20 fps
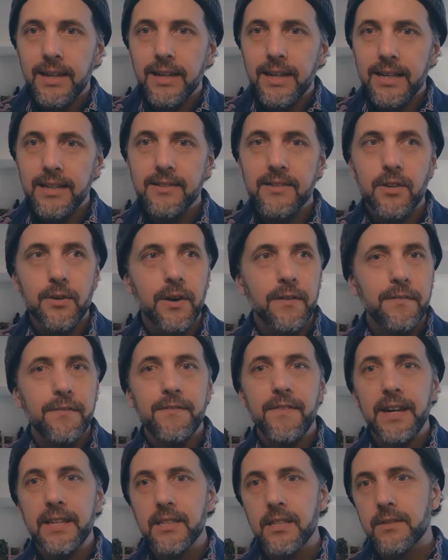Is there a
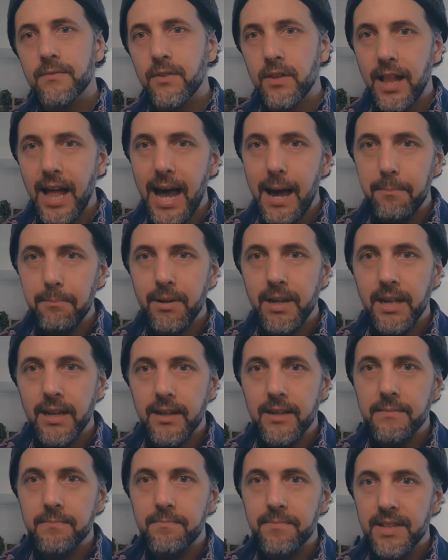festival
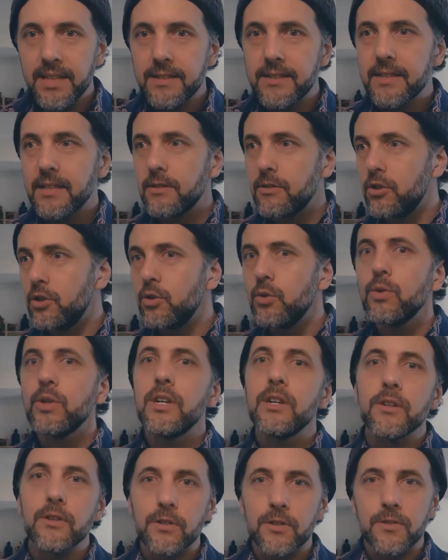happening? Is it New
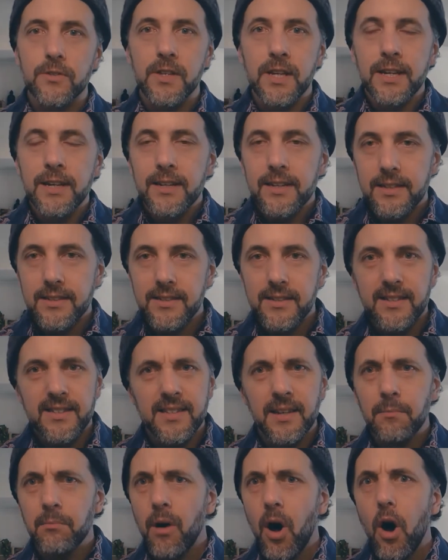Year's? Is it
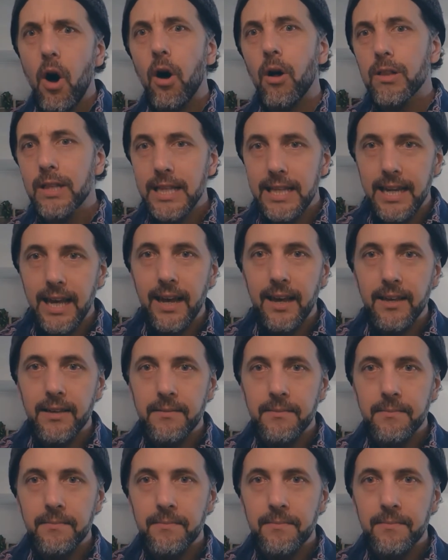some holiday?